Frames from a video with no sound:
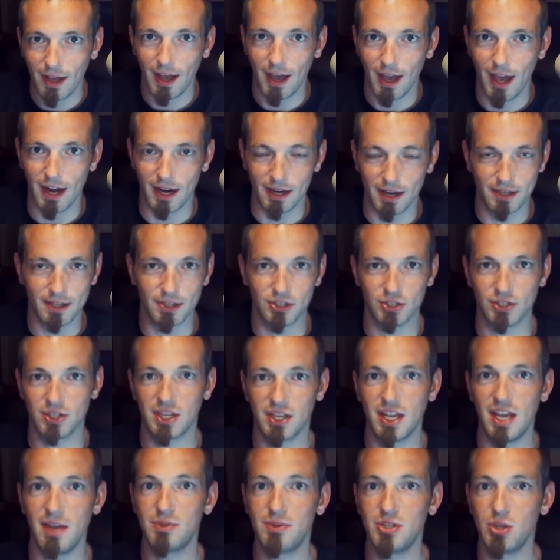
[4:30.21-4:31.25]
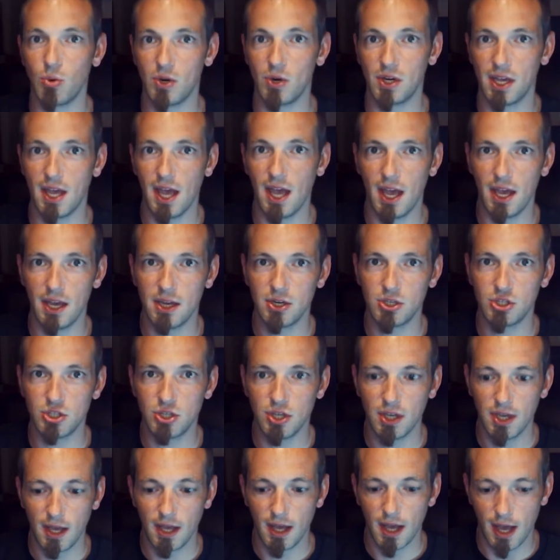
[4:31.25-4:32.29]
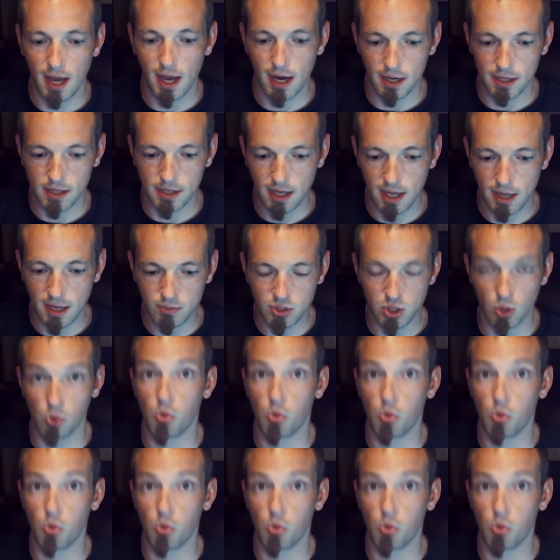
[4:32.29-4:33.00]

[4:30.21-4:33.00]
and it just keeps you engaged, and it keeps you